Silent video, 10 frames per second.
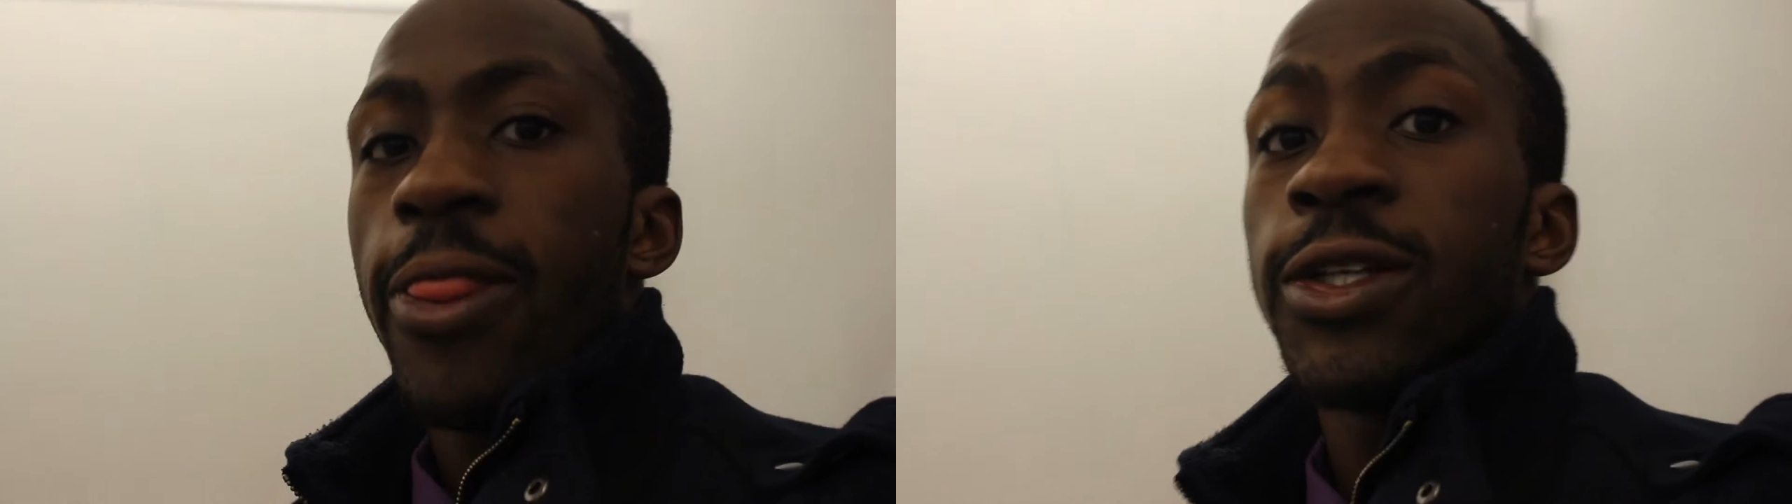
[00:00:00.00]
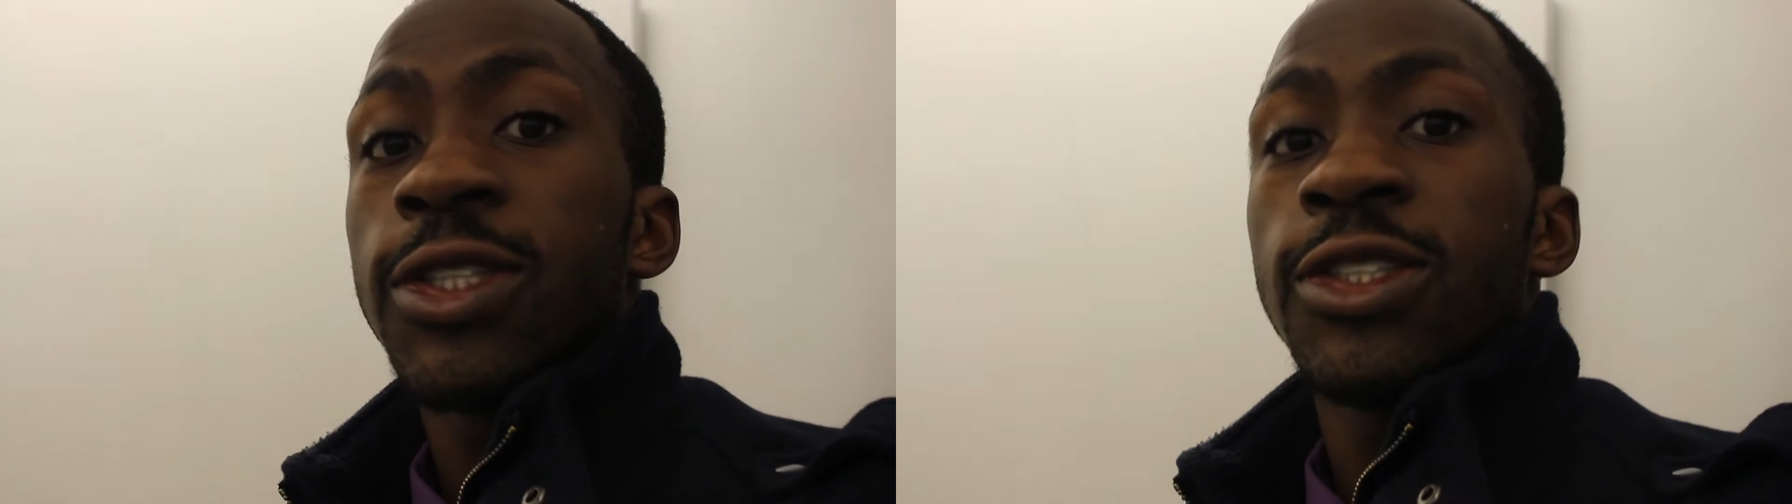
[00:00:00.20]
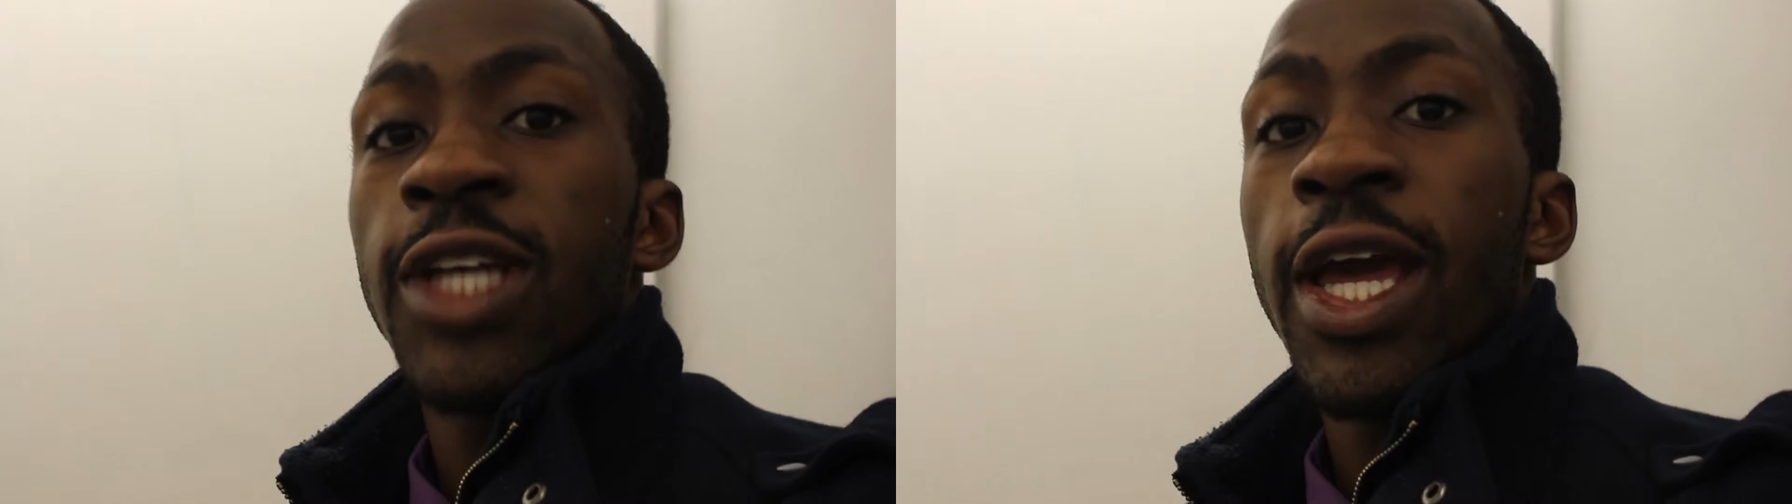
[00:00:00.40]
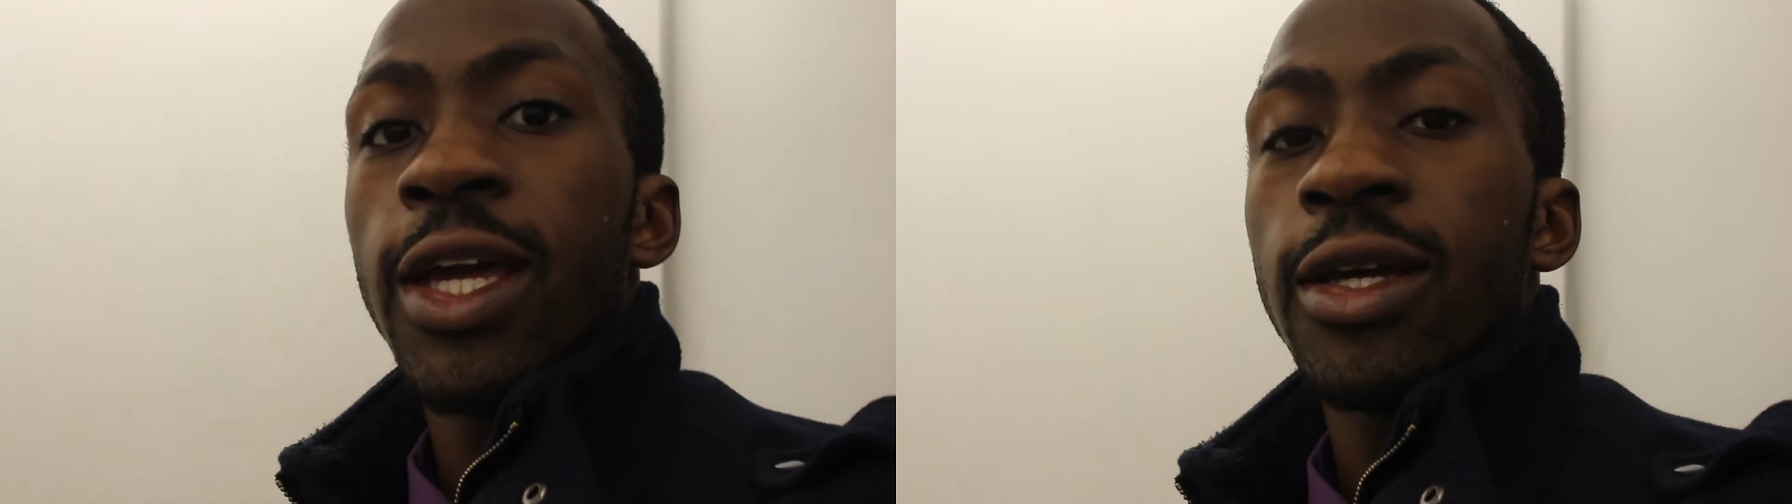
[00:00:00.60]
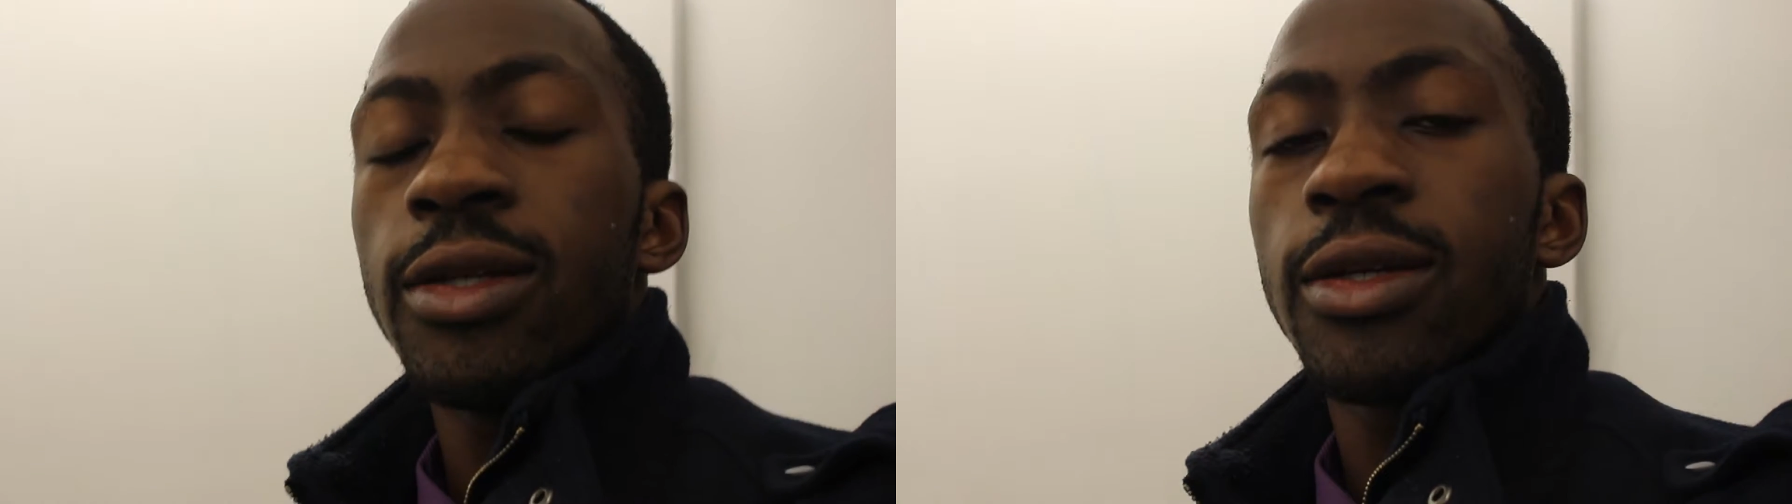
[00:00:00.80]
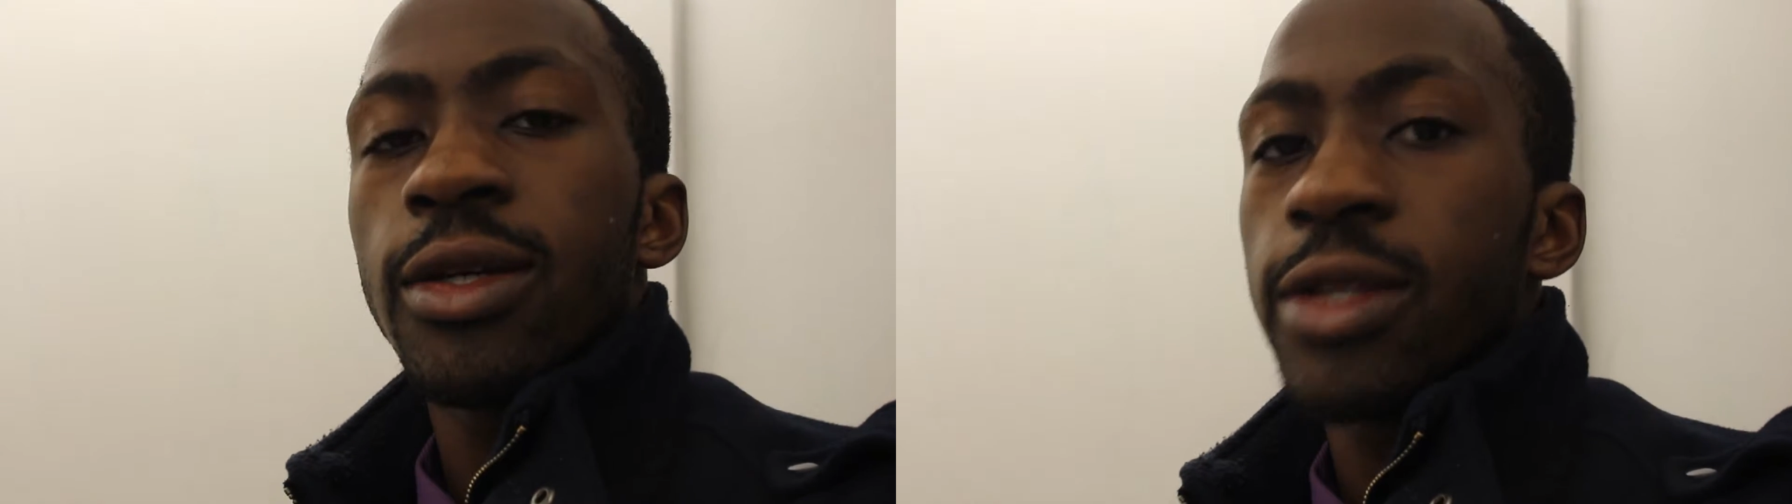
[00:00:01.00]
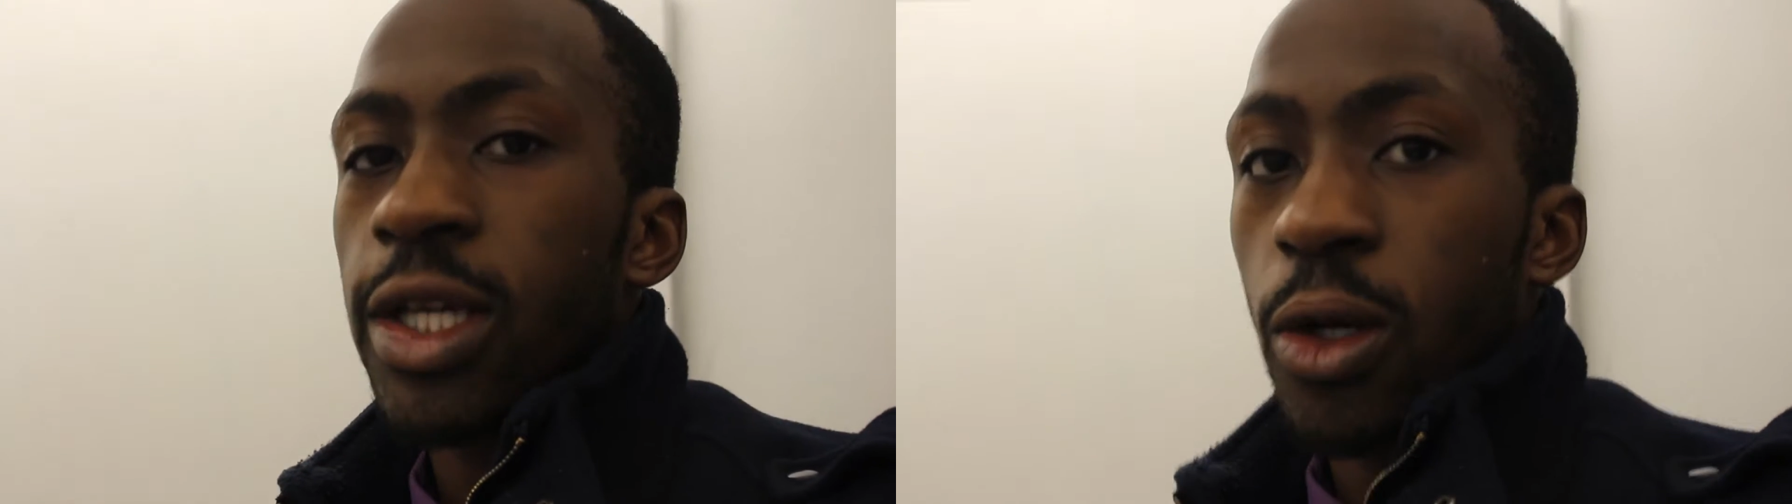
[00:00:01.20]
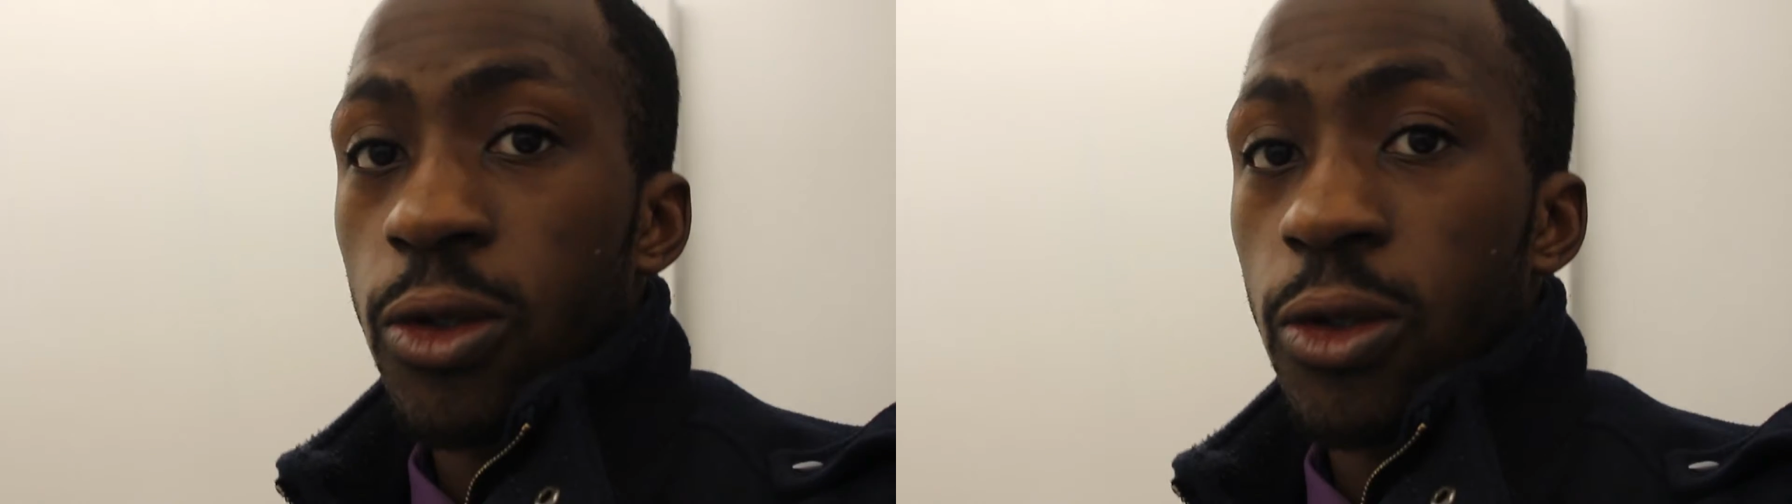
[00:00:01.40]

There's a saying that